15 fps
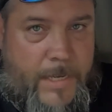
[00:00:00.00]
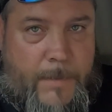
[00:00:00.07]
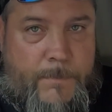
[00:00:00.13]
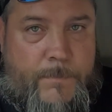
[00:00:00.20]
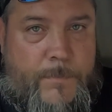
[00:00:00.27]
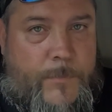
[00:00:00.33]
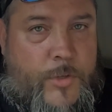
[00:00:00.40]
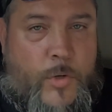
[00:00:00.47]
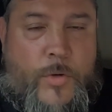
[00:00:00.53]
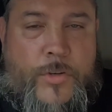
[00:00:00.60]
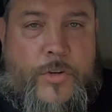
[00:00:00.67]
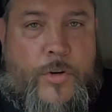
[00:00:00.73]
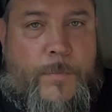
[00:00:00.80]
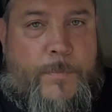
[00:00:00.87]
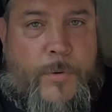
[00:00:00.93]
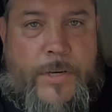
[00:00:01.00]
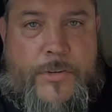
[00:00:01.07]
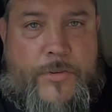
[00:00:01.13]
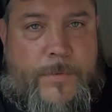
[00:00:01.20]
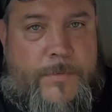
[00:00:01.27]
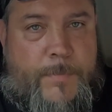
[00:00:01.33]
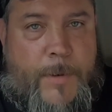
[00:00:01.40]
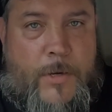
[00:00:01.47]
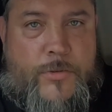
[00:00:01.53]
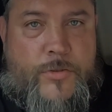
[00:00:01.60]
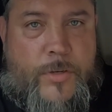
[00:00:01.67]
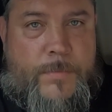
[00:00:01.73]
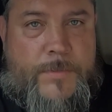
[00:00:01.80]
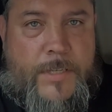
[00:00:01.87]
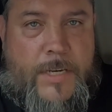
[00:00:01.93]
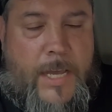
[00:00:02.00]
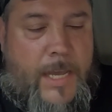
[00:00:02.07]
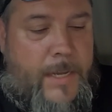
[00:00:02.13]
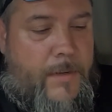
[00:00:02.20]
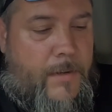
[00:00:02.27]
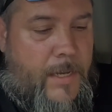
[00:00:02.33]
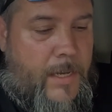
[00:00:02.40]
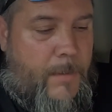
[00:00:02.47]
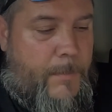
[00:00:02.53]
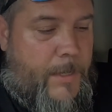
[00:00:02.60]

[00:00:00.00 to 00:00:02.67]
Yep. Doing your pre-trips, post-trips at night,